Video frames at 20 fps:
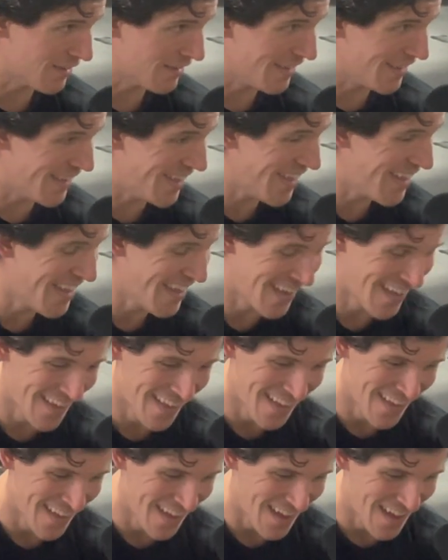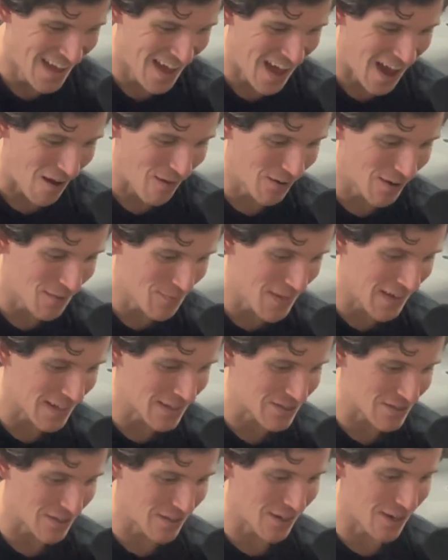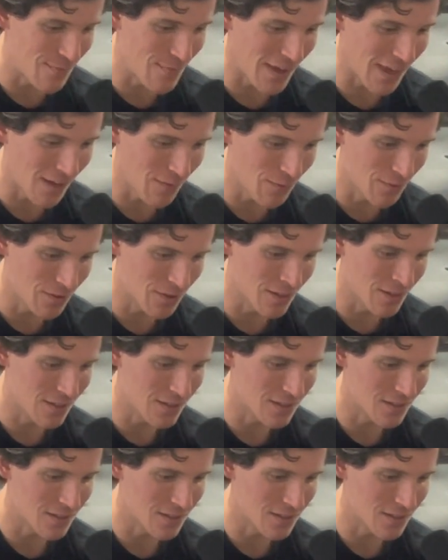it. I want to make sure I'm able